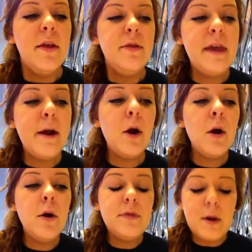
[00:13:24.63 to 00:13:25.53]

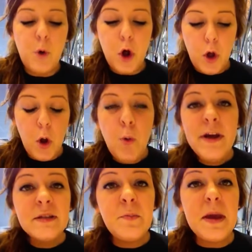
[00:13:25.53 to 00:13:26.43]
they will
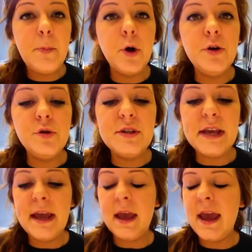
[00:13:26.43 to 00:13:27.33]
always be
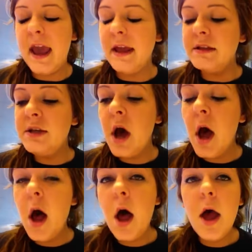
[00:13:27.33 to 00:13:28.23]
producing a
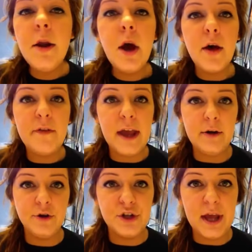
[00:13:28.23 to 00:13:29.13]
ton of
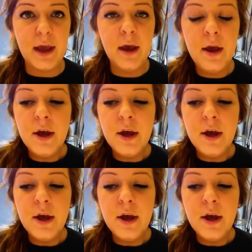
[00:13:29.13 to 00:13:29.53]
energy.